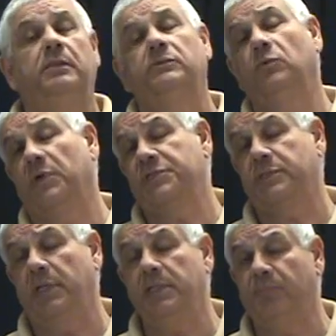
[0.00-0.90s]

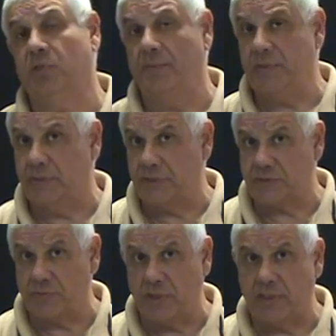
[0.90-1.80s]
loss in the plumbing on the
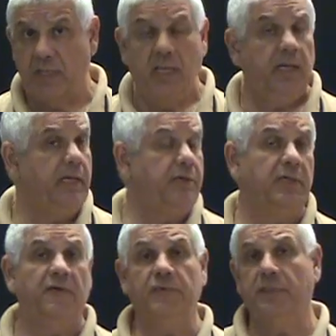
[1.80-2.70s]
truck. He could
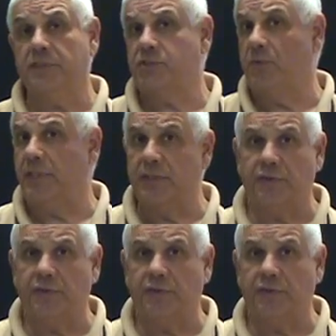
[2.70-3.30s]
have another 20 to